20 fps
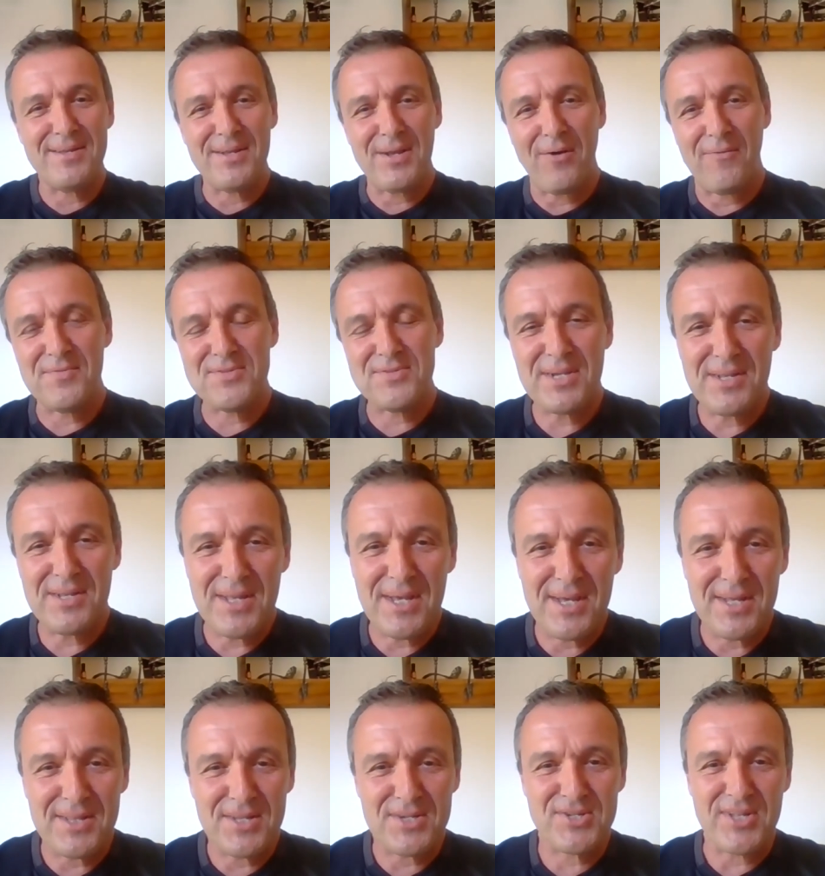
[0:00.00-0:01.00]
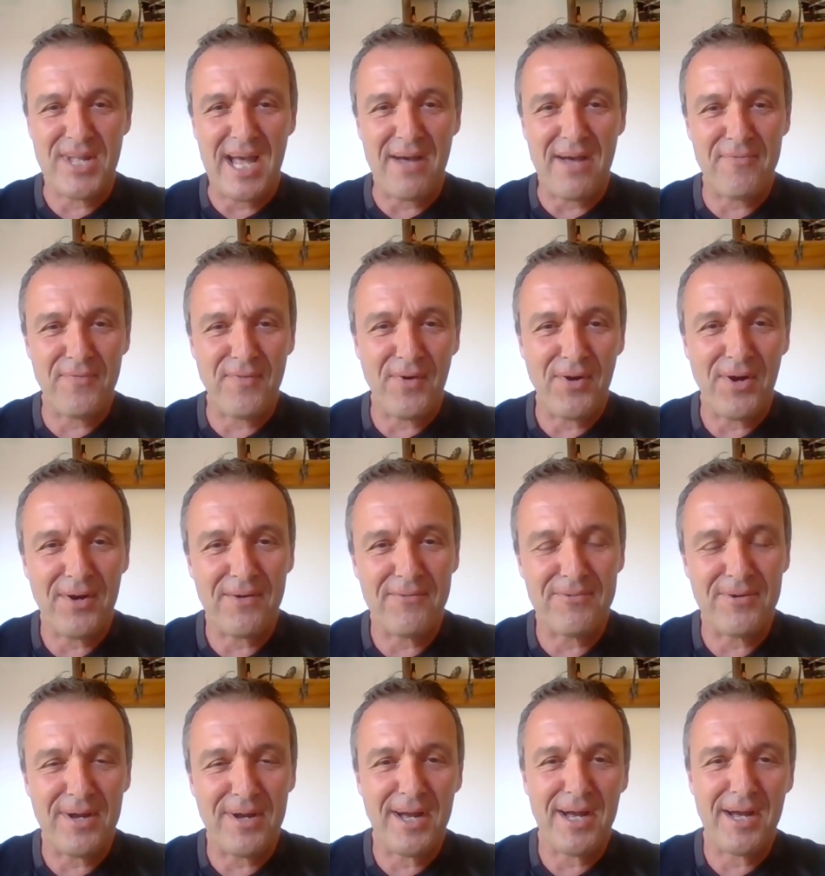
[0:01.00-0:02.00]
obviously the staff
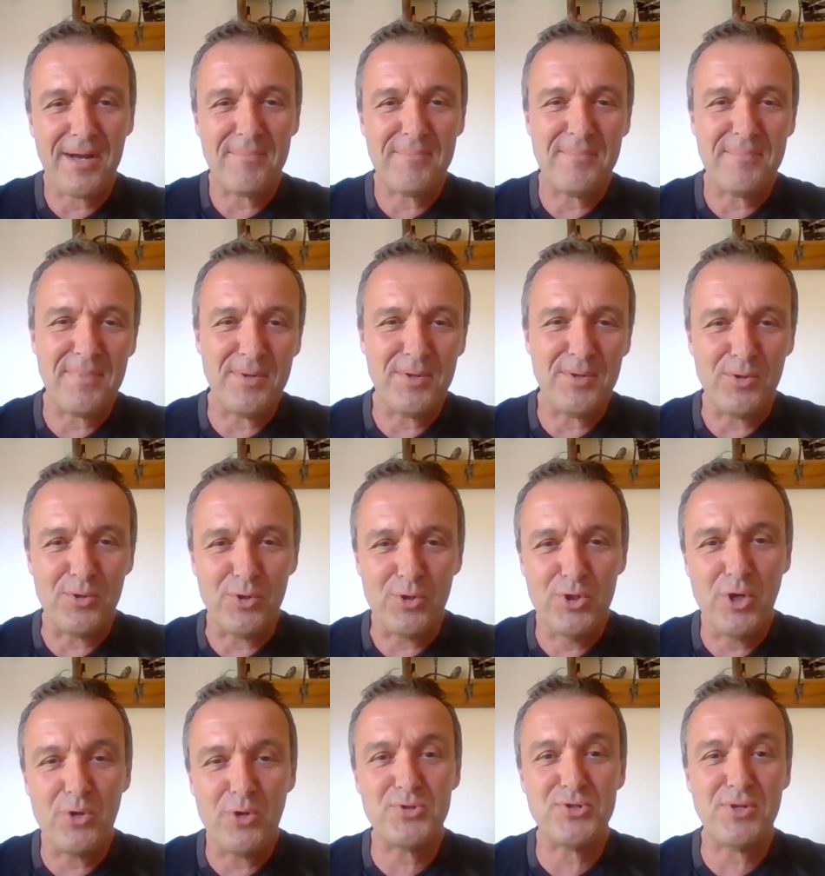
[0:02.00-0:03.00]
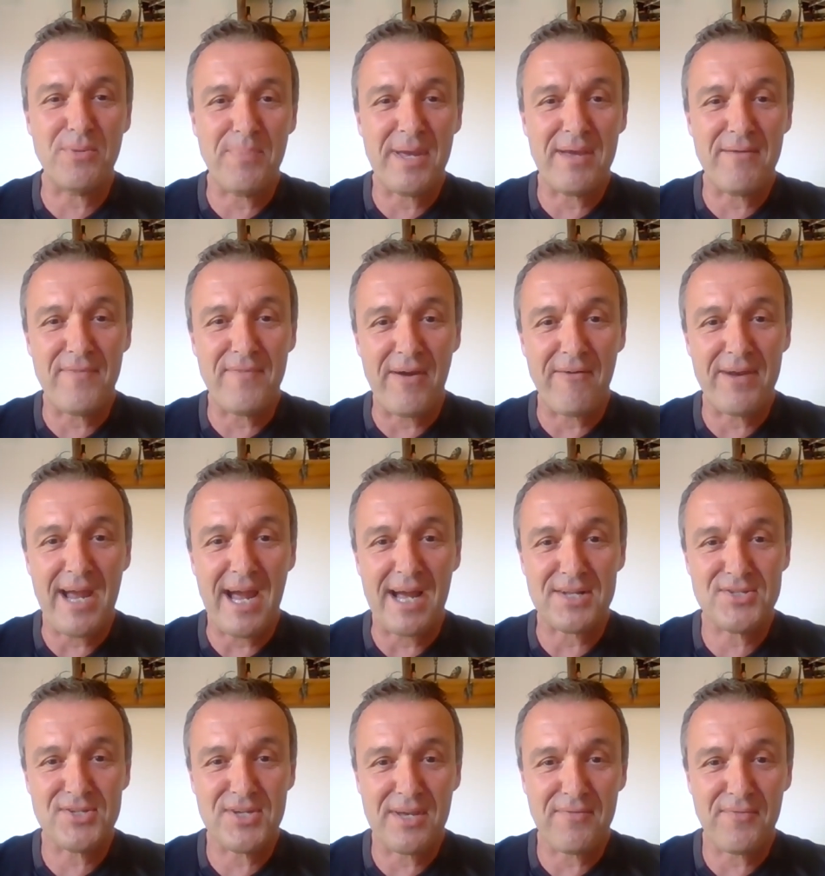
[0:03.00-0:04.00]
are used to being very
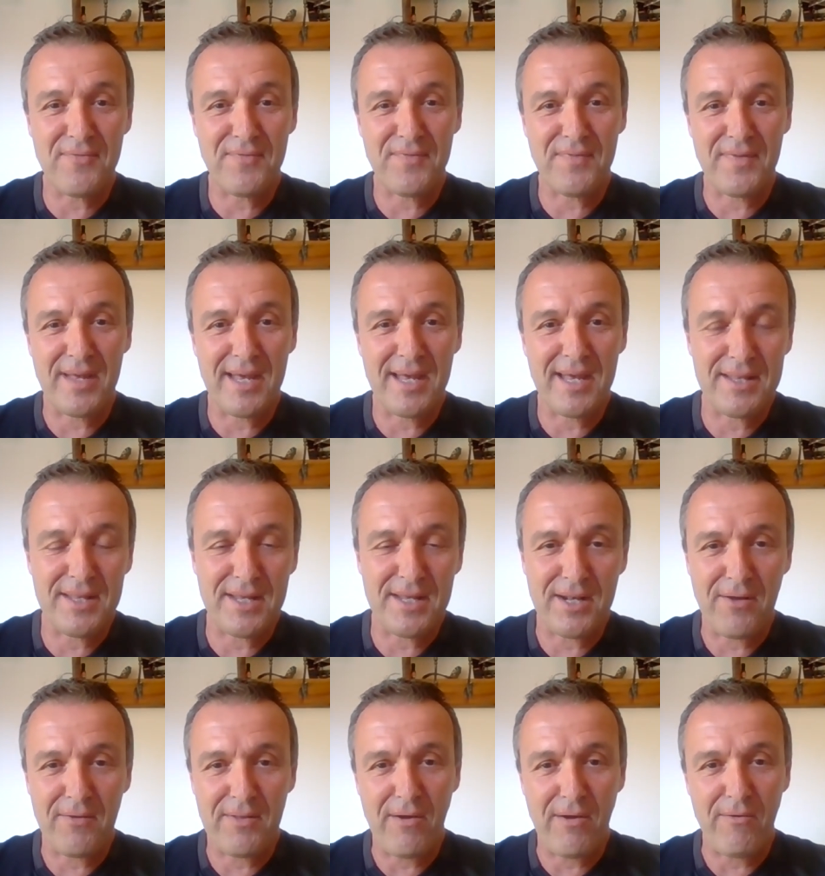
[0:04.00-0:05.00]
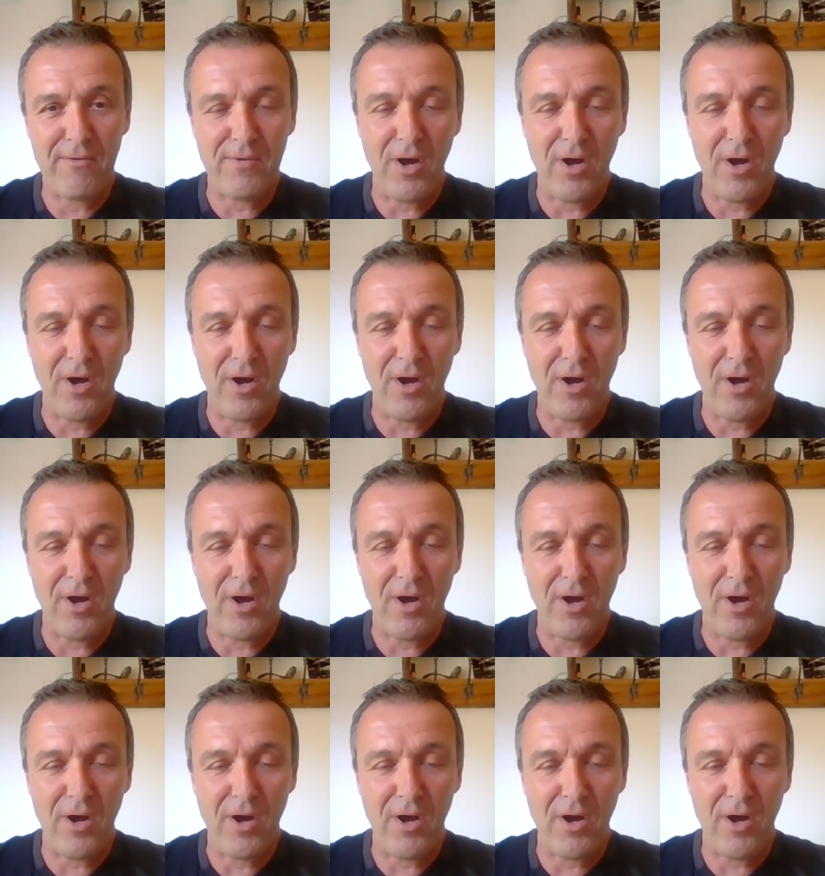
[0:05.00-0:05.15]
active. You know, they're a